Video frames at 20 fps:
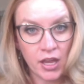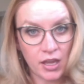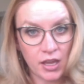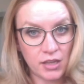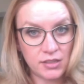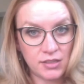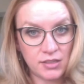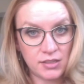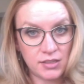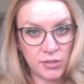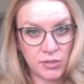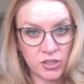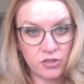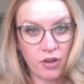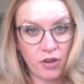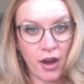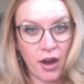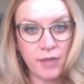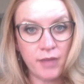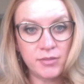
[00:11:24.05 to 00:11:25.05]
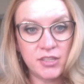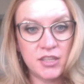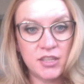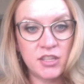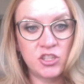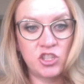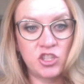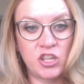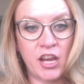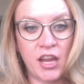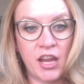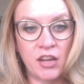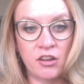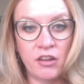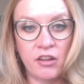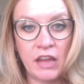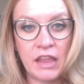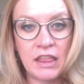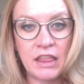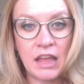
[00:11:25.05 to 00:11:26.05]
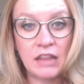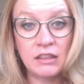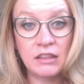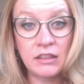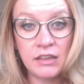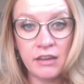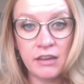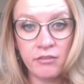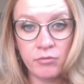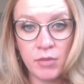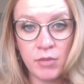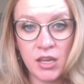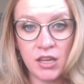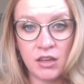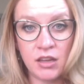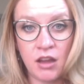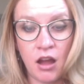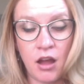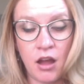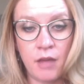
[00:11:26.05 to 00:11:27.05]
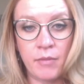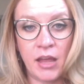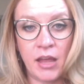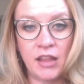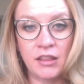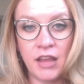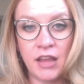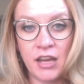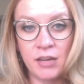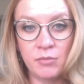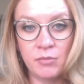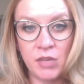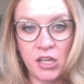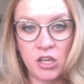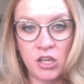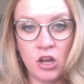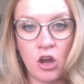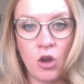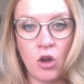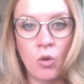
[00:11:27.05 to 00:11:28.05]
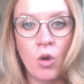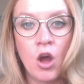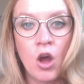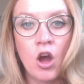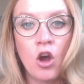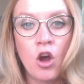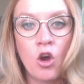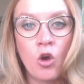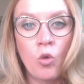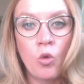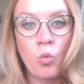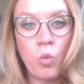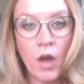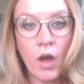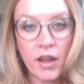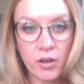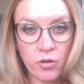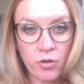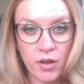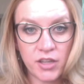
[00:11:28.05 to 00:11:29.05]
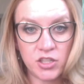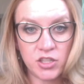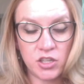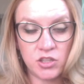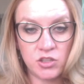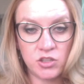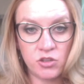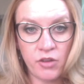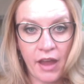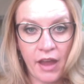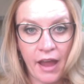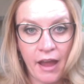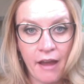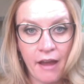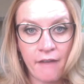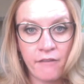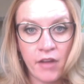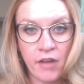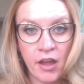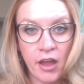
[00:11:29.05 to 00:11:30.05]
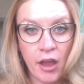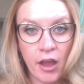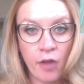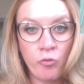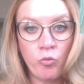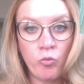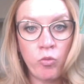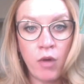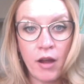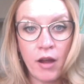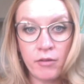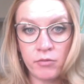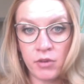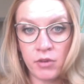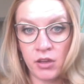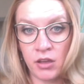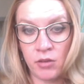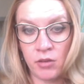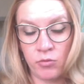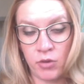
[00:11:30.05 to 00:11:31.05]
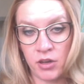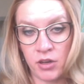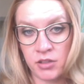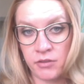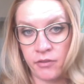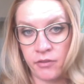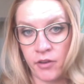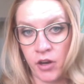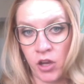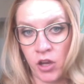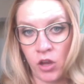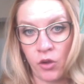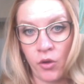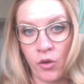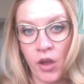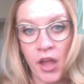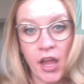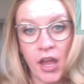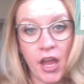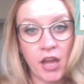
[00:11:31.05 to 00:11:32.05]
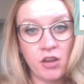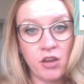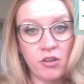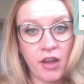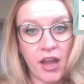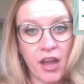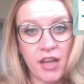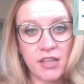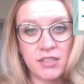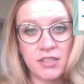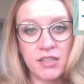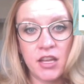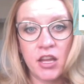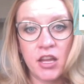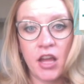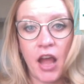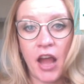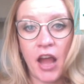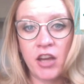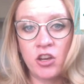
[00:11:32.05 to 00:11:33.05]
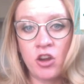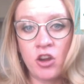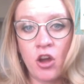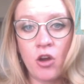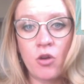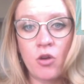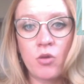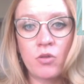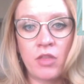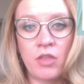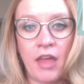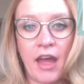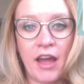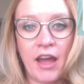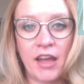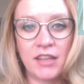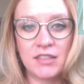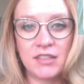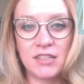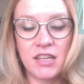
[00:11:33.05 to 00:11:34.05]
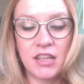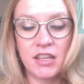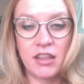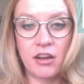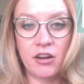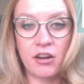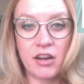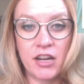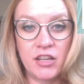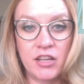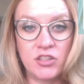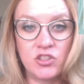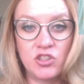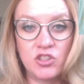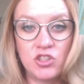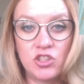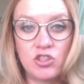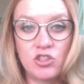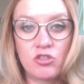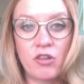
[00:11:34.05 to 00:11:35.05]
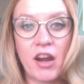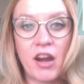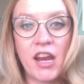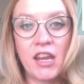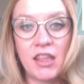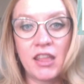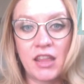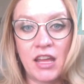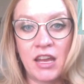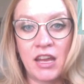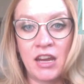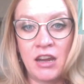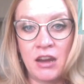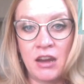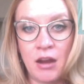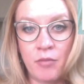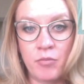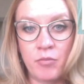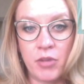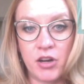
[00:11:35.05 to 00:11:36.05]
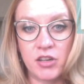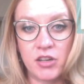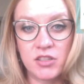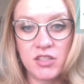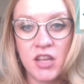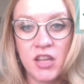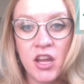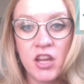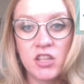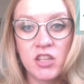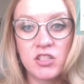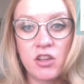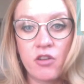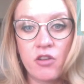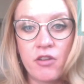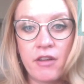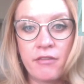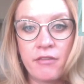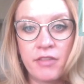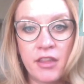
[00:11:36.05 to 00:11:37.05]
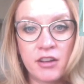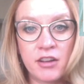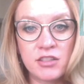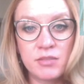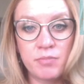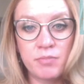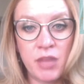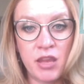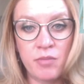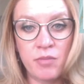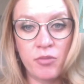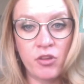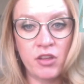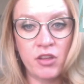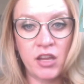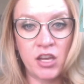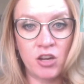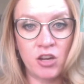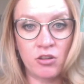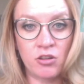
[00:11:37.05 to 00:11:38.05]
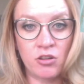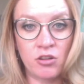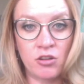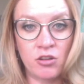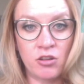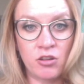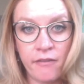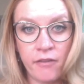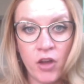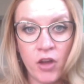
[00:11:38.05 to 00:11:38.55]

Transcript: is subscribe to this channel and then leave me a comment letting me know what questions you have and what really worked for you. And you guys, I know that there is strength in numbers. So if there's people in your life